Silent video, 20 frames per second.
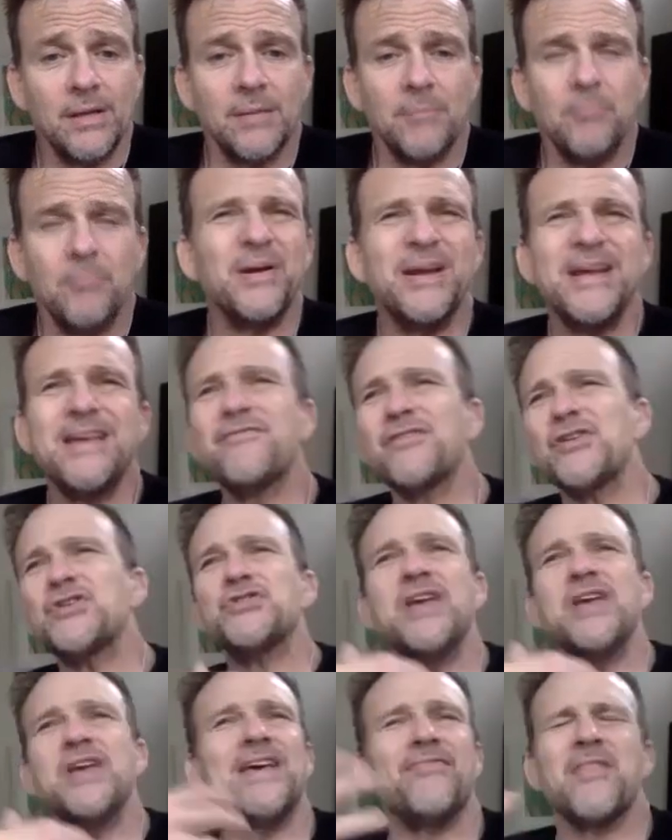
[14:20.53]
But even
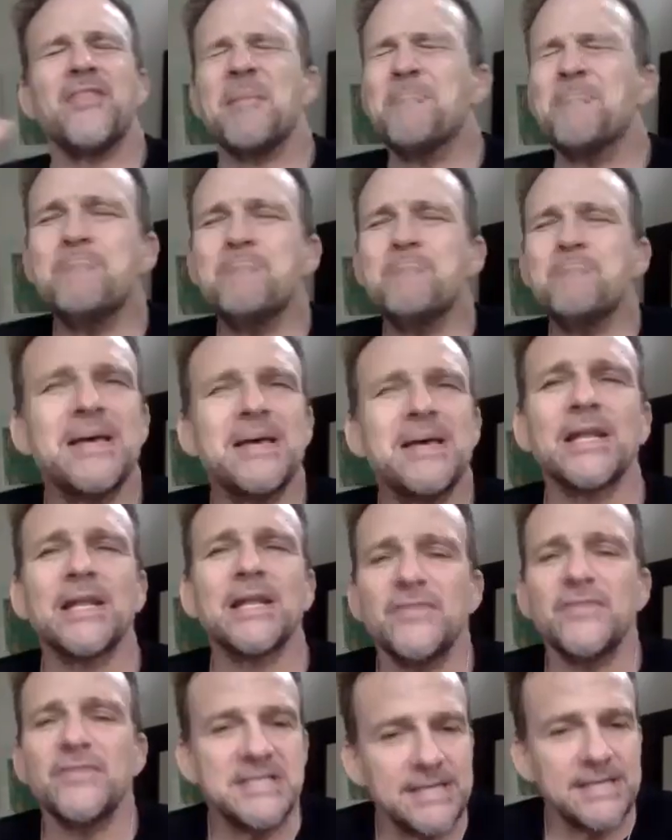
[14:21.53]
in the middle of
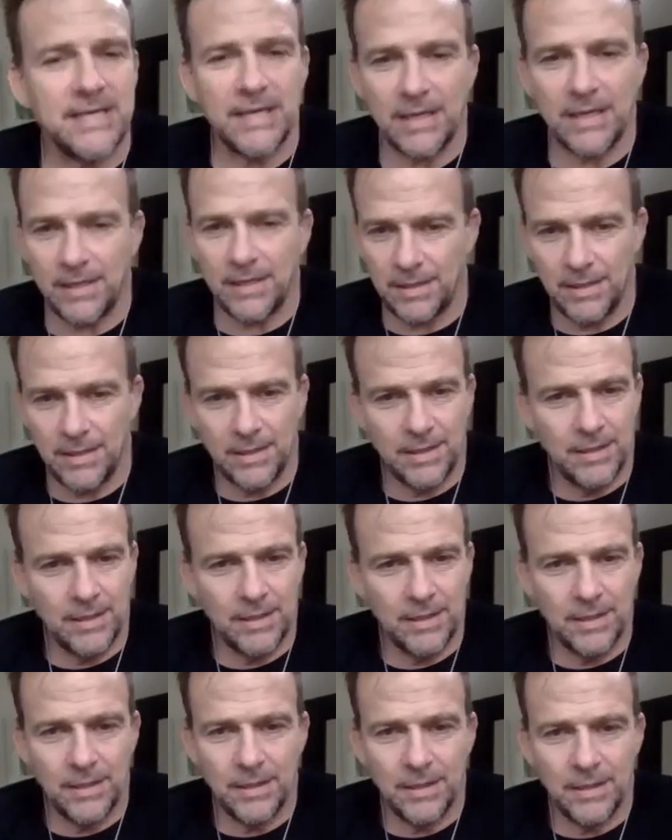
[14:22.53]
a scene,
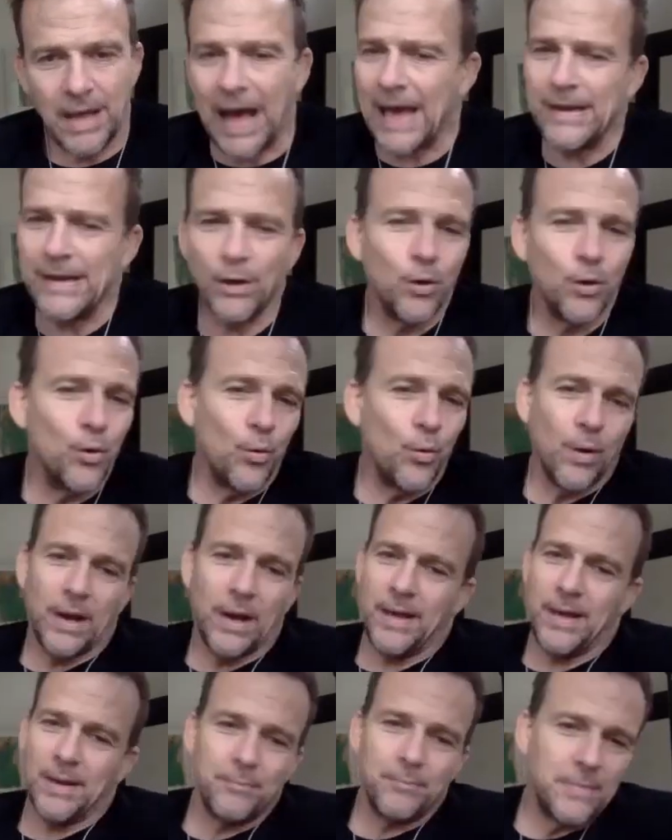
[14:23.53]
I know who I
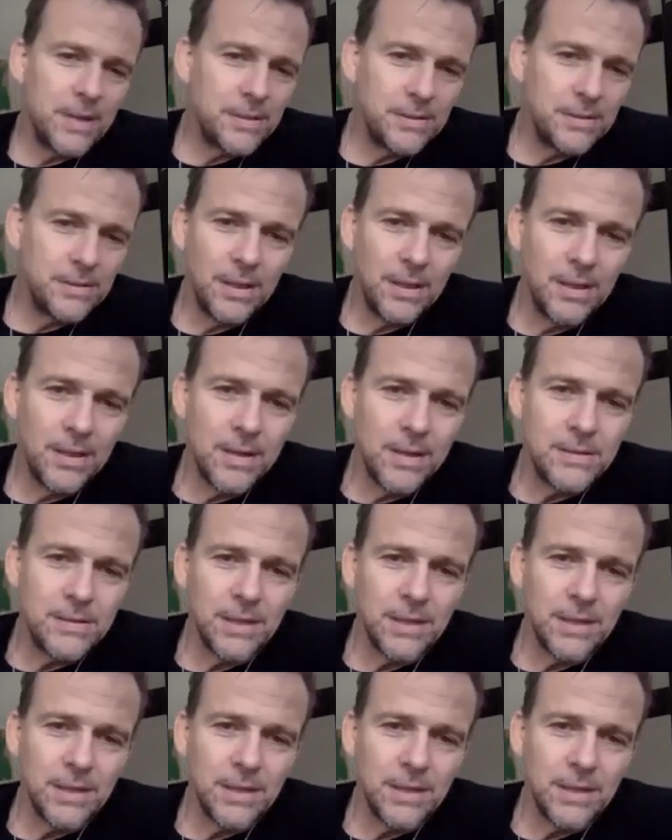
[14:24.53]
am. Right.